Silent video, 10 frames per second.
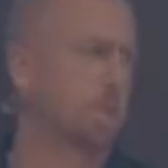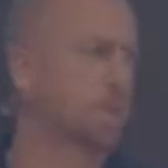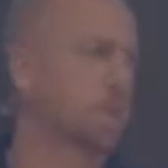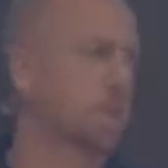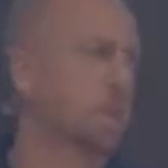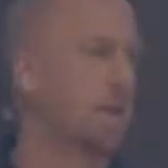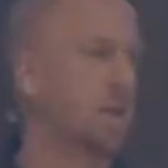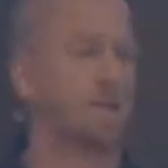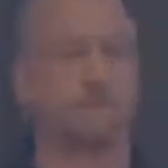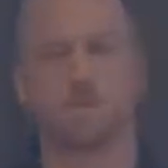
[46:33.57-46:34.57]
in
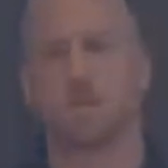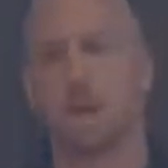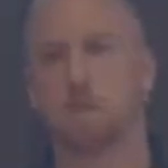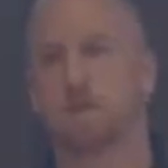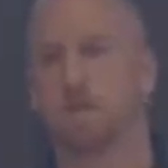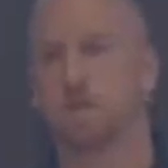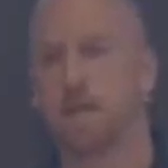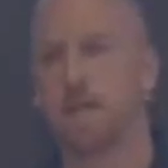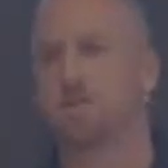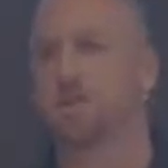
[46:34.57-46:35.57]
the first chapter of
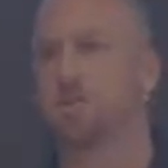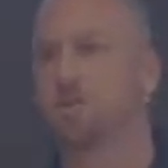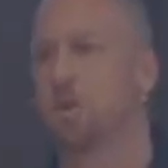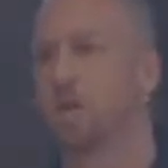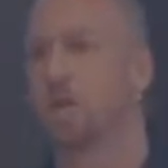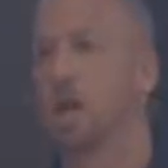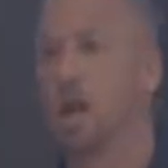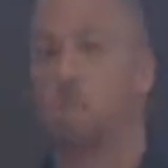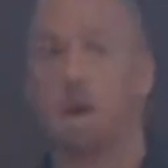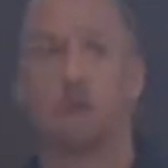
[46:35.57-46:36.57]
Galatians, where
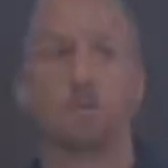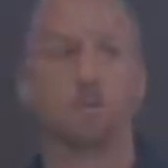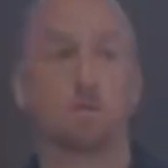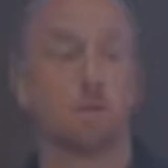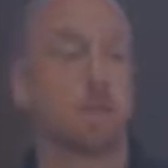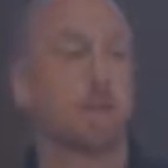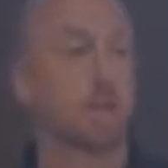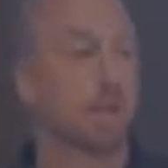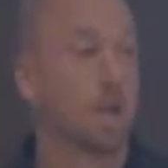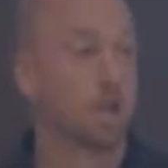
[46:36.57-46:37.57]
Paul's
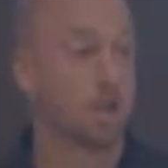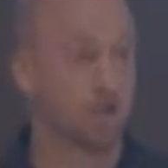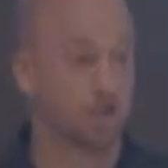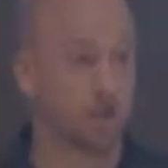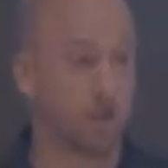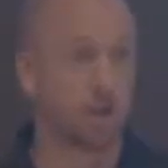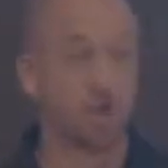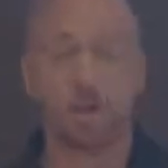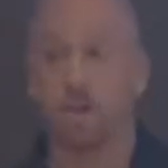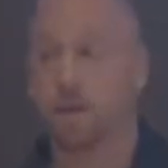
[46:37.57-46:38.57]
really
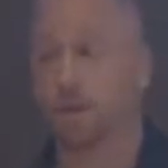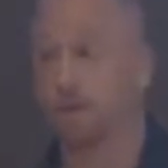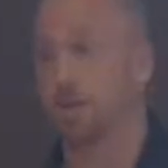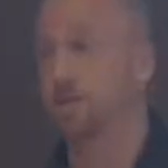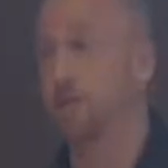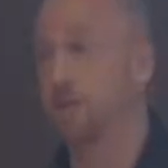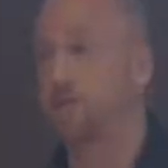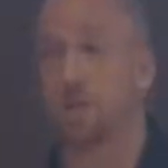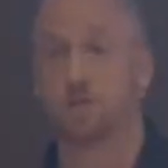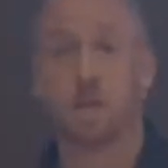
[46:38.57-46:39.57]
concerned that the church of
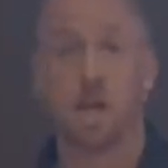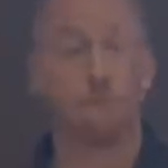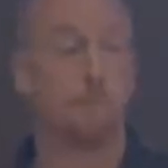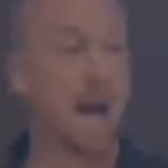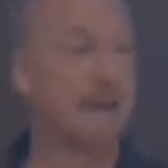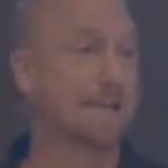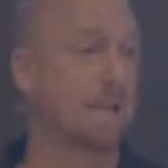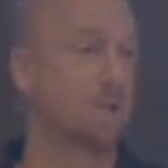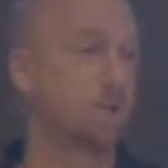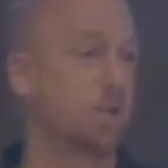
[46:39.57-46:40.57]
Galatia is buying
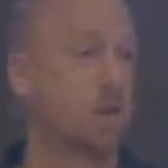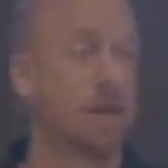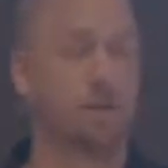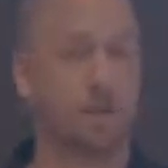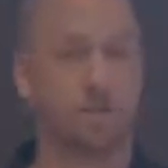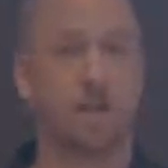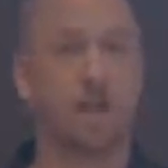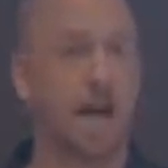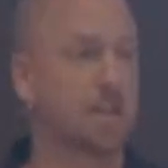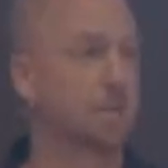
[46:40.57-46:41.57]
into a different
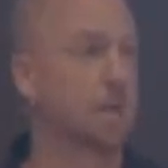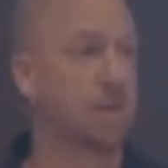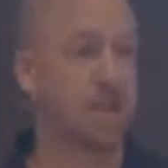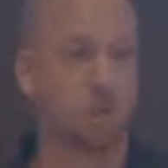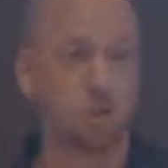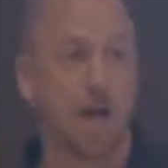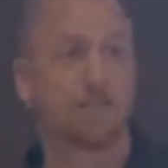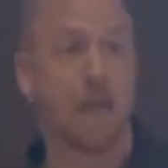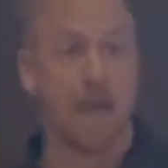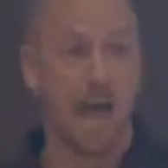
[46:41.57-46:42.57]
gospel that says you
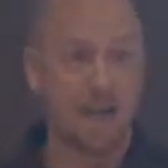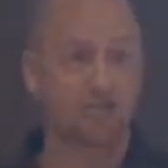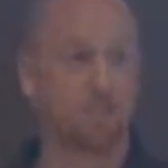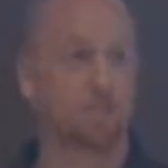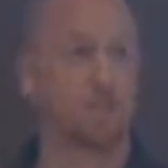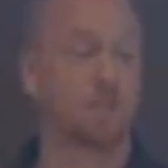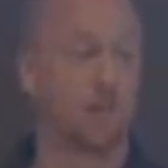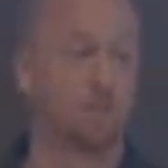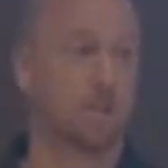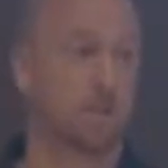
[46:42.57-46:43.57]
have to add some
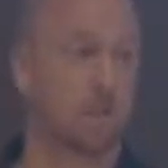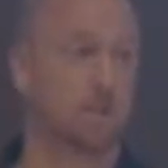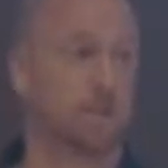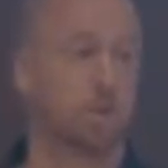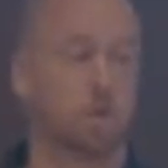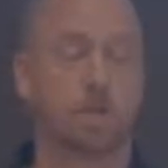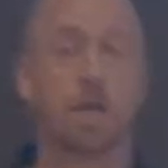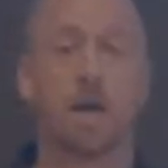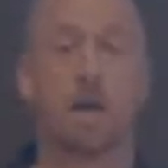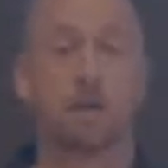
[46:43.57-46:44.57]
stuff to the perfect work
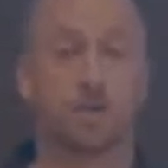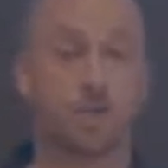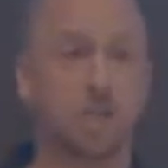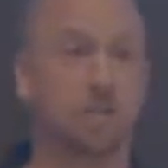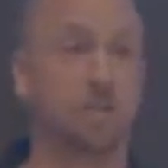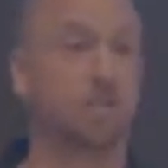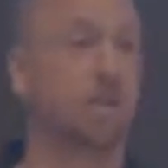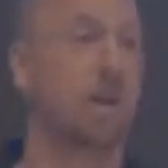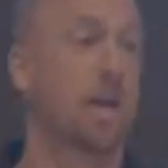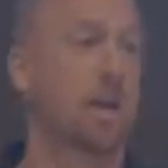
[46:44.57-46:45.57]
of
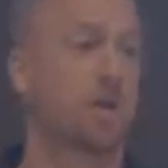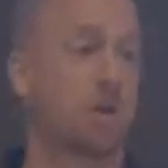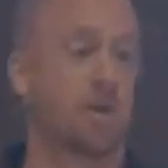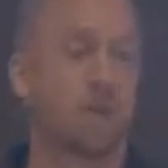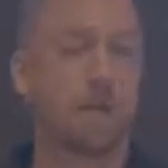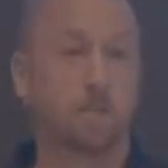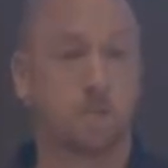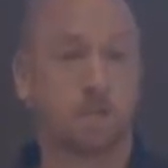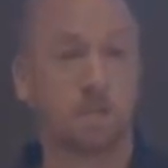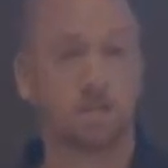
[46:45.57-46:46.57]
Jesus in order to be
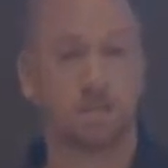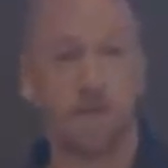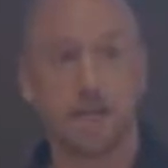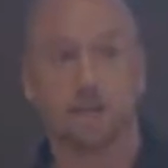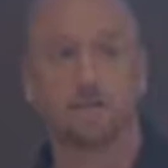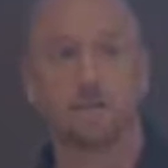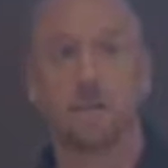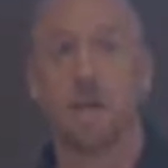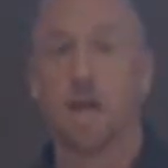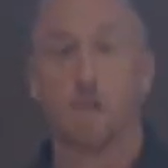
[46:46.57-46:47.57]
completely saved.
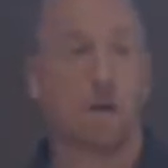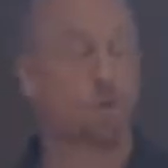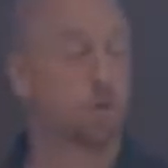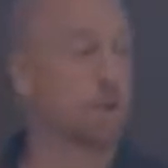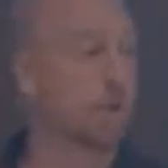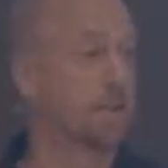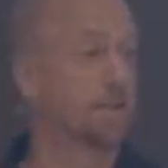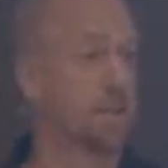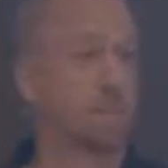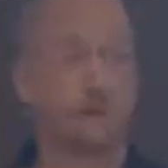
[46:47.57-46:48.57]
And Paul's really
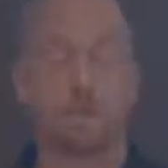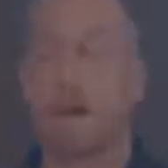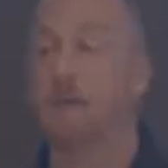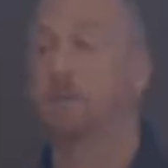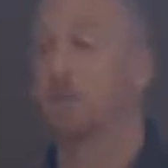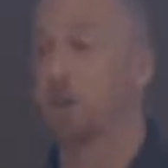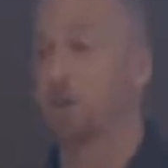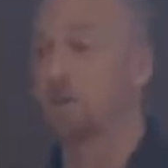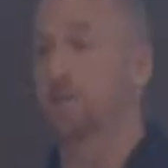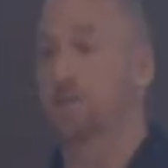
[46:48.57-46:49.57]
concerned about that. He's
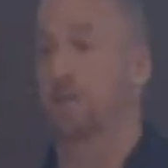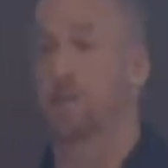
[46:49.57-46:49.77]
so concerned